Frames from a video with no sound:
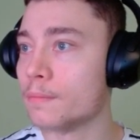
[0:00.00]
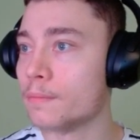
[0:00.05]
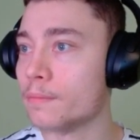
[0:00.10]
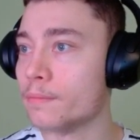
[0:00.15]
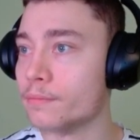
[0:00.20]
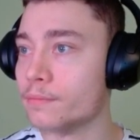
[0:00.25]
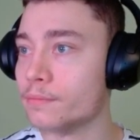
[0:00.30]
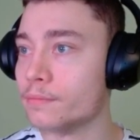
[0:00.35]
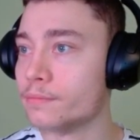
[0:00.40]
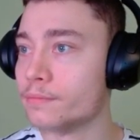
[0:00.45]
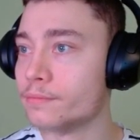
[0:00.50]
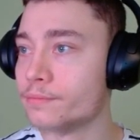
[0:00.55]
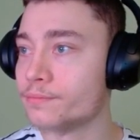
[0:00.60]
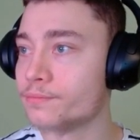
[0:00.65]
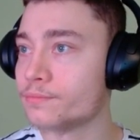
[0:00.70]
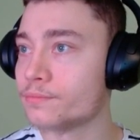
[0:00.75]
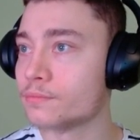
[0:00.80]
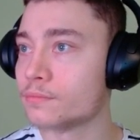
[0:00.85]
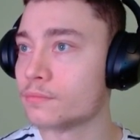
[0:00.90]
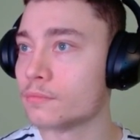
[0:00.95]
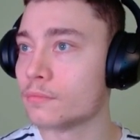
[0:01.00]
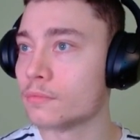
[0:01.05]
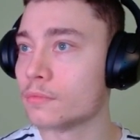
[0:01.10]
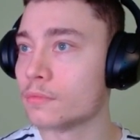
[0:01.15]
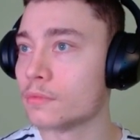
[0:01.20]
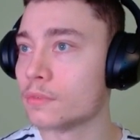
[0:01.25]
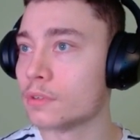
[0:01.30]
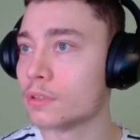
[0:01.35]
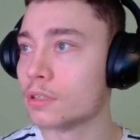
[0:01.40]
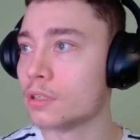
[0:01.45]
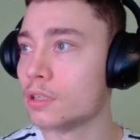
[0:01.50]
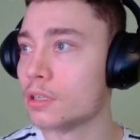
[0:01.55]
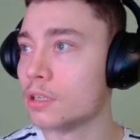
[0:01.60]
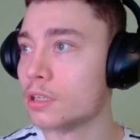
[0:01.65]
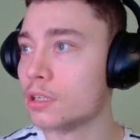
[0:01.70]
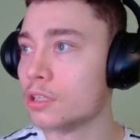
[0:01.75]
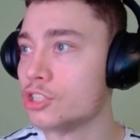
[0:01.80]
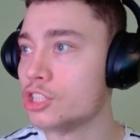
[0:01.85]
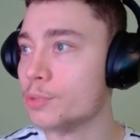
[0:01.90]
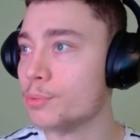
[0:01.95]
Mm-hmm.
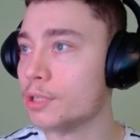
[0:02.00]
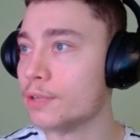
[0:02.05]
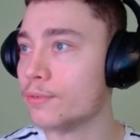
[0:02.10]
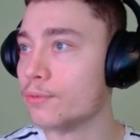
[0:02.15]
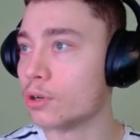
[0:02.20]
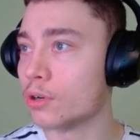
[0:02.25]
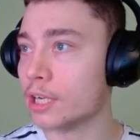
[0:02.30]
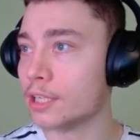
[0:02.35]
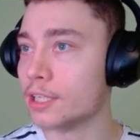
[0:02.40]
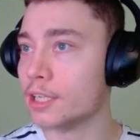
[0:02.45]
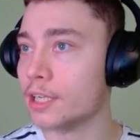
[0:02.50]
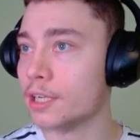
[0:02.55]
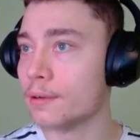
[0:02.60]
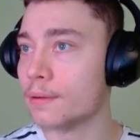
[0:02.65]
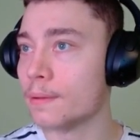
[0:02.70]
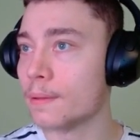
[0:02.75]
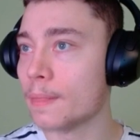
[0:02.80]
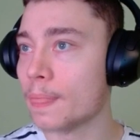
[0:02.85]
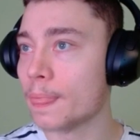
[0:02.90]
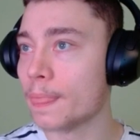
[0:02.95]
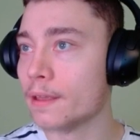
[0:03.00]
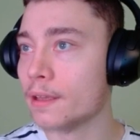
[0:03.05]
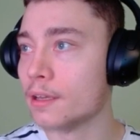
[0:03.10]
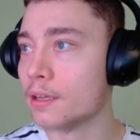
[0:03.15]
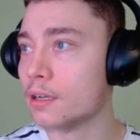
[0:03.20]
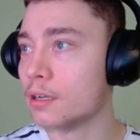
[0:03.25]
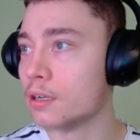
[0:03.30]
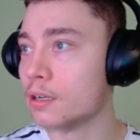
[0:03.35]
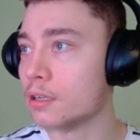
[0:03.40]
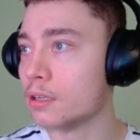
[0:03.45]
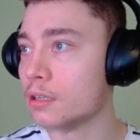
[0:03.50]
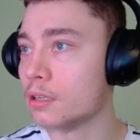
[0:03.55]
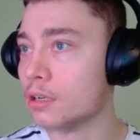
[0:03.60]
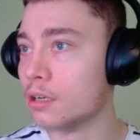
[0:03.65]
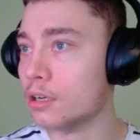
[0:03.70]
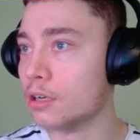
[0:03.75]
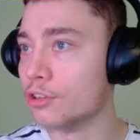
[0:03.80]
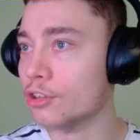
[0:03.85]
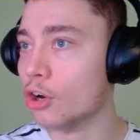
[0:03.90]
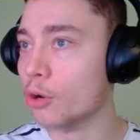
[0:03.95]
G P T four right here.
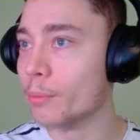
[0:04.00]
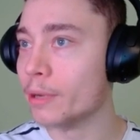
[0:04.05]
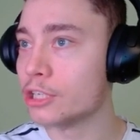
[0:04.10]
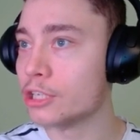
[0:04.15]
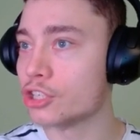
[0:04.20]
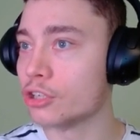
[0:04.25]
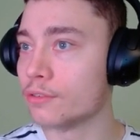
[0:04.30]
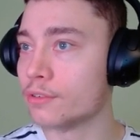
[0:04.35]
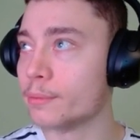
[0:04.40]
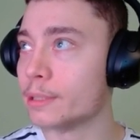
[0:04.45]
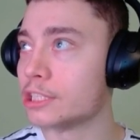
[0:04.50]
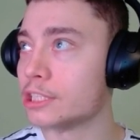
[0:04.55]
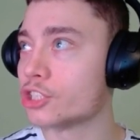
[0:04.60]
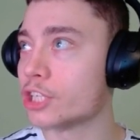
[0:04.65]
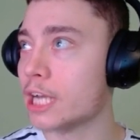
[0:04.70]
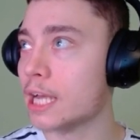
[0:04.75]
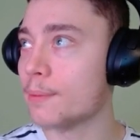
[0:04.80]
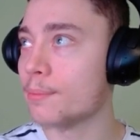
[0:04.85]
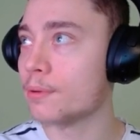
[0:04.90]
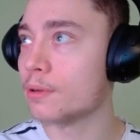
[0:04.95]
Uh, no mention of the message cap.